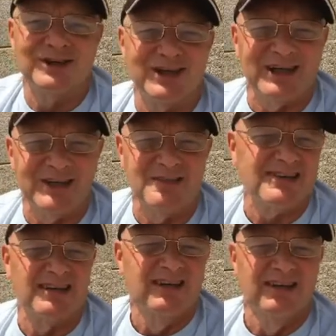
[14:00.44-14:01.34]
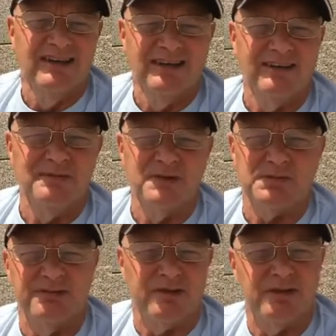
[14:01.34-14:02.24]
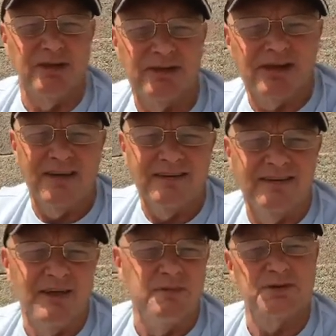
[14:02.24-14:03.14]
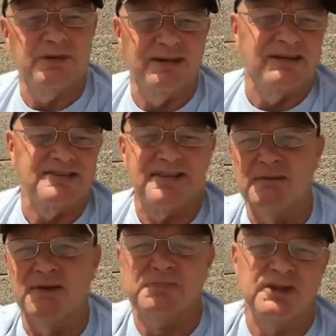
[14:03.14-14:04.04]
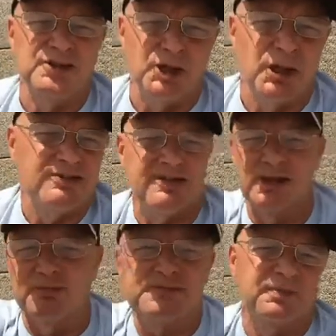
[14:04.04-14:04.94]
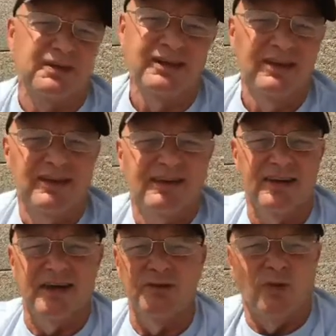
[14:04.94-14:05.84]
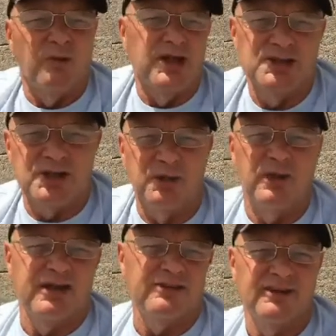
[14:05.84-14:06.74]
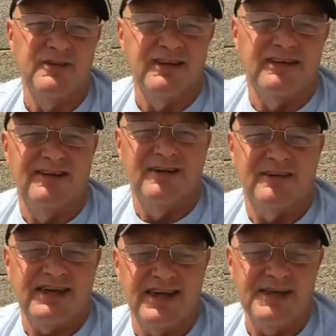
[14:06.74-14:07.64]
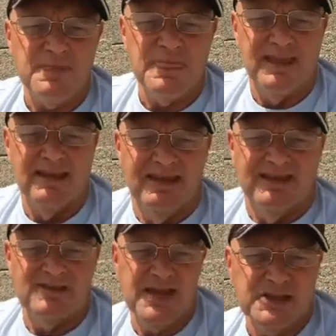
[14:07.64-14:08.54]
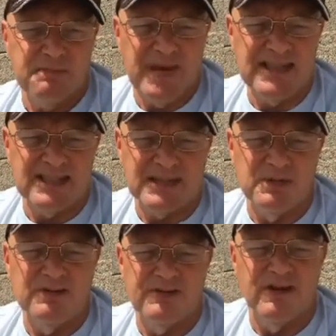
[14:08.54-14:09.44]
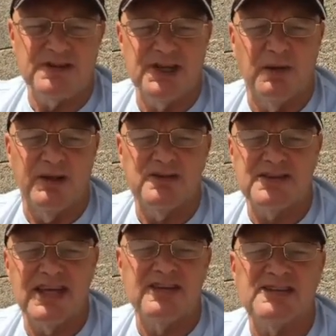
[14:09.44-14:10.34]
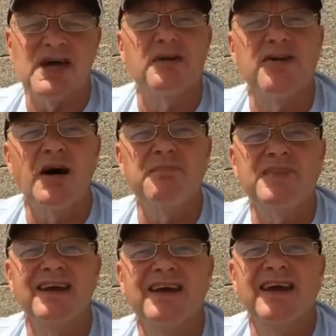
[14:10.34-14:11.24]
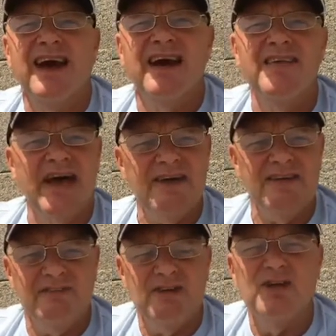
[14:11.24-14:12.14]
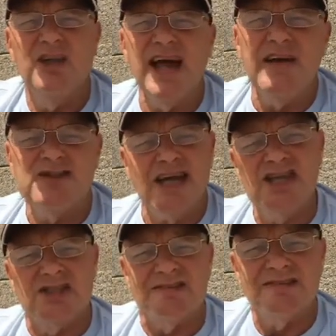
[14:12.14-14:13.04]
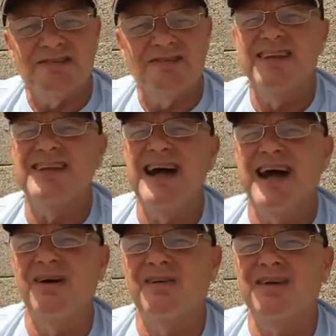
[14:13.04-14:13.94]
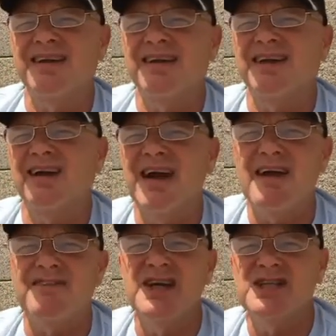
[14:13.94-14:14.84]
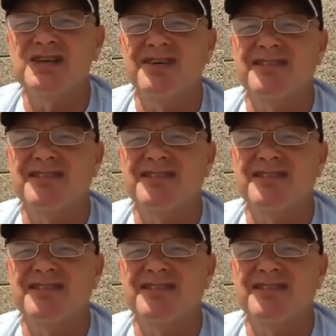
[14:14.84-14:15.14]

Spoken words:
look at you and say, oh, he must be from the UK, they must be English, they must be Germans, they must be Norwegian or whatever. Okay, so that's the basics when you first come here. You set yourself up and then your life changes. Now, on average,